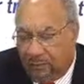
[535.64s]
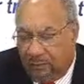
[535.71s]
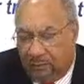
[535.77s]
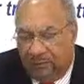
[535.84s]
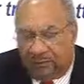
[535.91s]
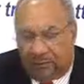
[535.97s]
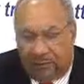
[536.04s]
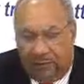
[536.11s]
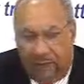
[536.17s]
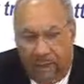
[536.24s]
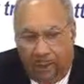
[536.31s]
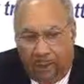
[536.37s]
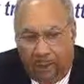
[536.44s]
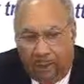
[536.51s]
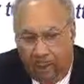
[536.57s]
wish
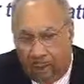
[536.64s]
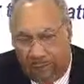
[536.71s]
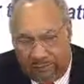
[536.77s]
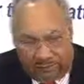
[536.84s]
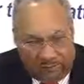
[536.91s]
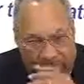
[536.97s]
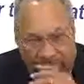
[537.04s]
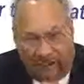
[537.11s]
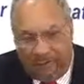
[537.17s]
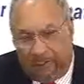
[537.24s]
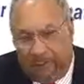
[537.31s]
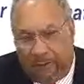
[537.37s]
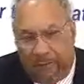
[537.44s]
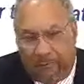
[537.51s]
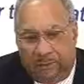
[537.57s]
to
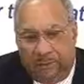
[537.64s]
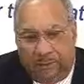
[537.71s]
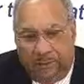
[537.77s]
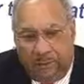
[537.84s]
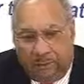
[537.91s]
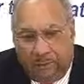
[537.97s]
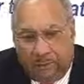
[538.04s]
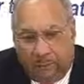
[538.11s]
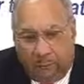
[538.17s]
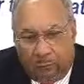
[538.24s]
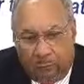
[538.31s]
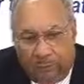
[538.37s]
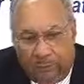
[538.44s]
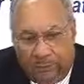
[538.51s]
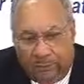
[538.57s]
have, pardon me,
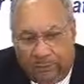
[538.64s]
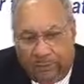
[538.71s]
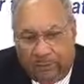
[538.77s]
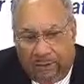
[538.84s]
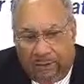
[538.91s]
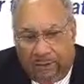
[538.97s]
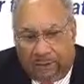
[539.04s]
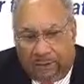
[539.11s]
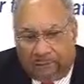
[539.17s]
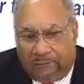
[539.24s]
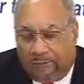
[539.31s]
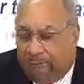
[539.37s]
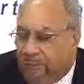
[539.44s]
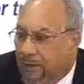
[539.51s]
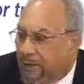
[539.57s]
with
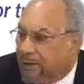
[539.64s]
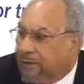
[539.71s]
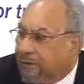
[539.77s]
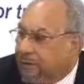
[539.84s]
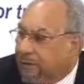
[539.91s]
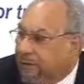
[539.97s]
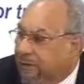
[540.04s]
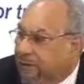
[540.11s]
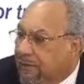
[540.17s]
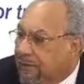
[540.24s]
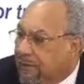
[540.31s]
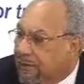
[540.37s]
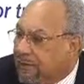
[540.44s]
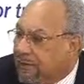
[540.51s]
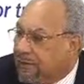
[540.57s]
other
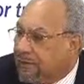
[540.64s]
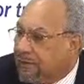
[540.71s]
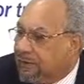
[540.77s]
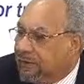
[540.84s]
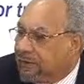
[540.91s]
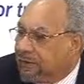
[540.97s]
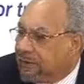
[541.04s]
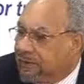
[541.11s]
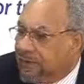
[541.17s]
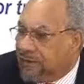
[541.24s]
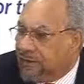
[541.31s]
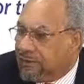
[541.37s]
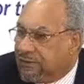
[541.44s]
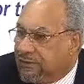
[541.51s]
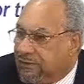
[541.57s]
civil
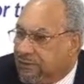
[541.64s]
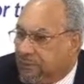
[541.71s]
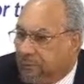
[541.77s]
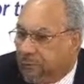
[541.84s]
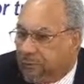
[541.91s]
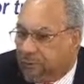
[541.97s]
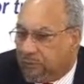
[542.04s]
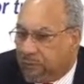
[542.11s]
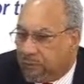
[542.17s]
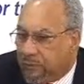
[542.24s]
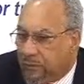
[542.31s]
society groups.